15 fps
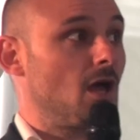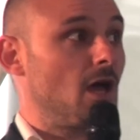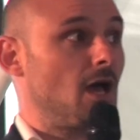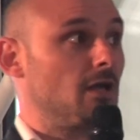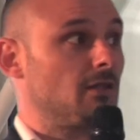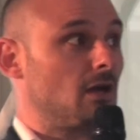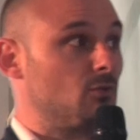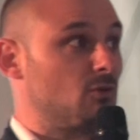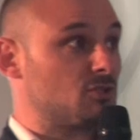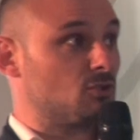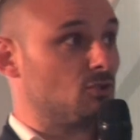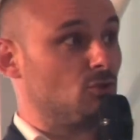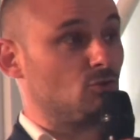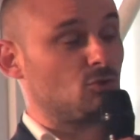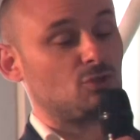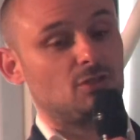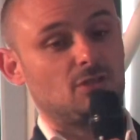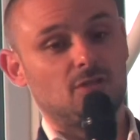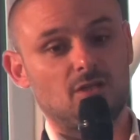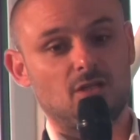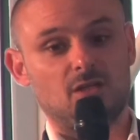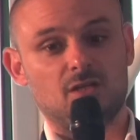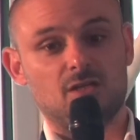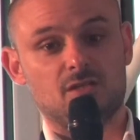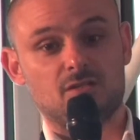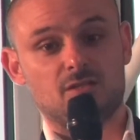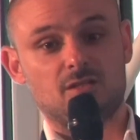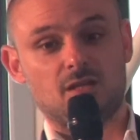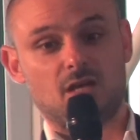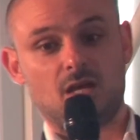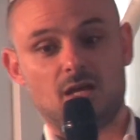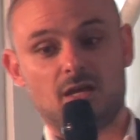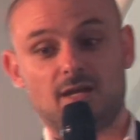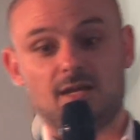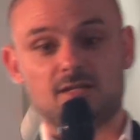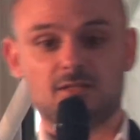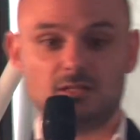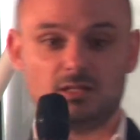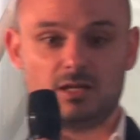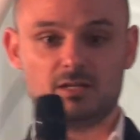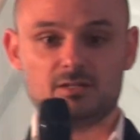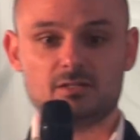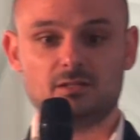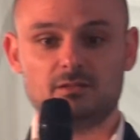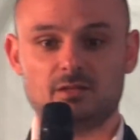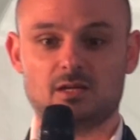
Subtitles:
And our solution is a gas analyzer,